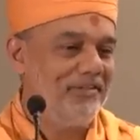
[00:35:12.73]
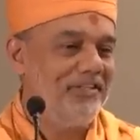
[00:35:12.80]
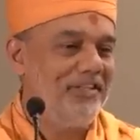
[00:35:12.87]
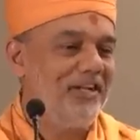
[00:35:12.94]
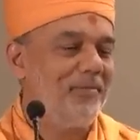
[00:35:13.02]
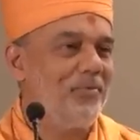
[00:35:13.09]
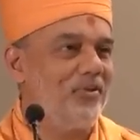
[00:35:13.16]

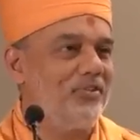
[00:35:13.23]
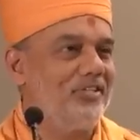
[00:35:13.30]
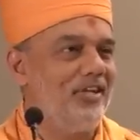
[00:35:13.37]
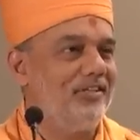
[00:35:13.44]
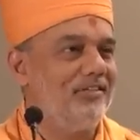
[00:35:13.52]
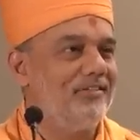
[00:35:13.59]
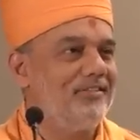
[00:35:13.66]
Take up your
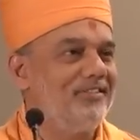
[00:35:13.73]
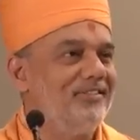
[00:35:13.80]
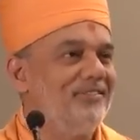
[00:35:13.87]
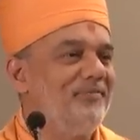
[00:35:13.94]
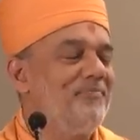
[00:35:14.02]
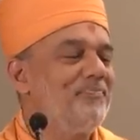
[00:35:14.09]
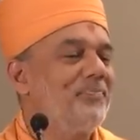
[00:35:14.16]
stance.
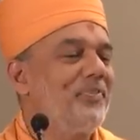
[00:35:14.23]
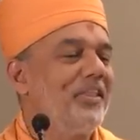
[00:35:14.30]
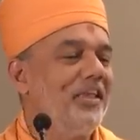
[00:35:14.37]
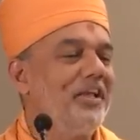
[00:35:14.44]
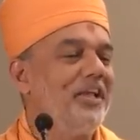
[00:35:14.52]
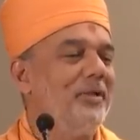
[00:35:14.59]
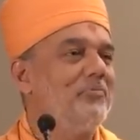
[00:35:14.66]

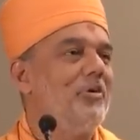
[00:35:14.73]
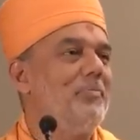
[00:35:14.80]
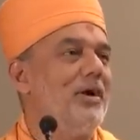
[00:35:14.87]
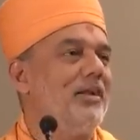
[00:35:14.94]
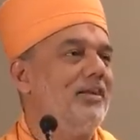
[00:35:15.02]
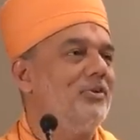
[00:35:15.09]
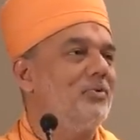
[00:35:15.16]
He gripped the
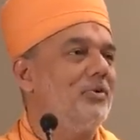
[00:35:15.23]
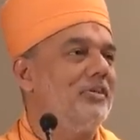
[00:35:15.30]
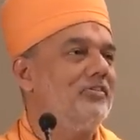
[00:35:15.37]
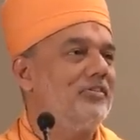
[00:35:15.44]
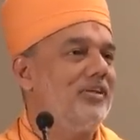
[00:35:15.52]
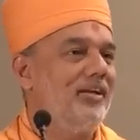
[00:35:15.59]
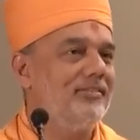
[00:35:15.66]
bat and took
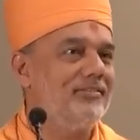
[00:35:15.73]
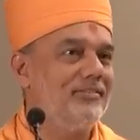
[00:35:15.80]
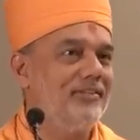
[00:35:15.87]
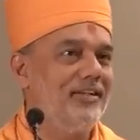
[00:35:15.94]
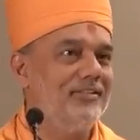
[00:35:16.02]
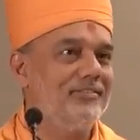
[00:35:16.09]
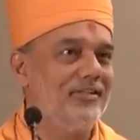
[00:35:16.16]
his stance,
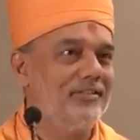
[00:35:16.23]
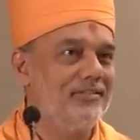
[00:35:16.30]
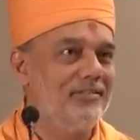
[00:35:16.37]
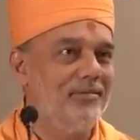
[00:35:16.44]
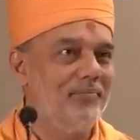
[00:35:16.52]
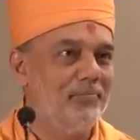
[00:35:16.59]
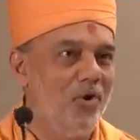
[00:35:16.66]
and
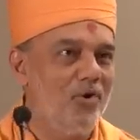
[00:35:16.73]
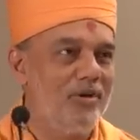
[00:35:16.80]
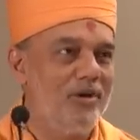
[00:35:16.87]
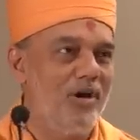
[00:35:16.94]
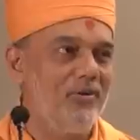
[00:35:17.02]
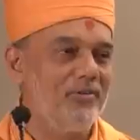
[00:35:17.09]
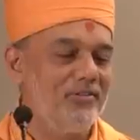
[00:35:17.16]
Sachin bowed
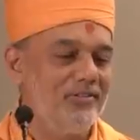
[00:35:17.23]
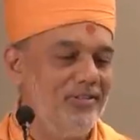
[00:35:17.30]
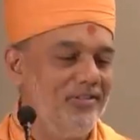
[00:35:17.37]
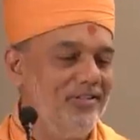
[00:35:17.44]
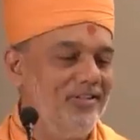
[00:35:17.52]
down,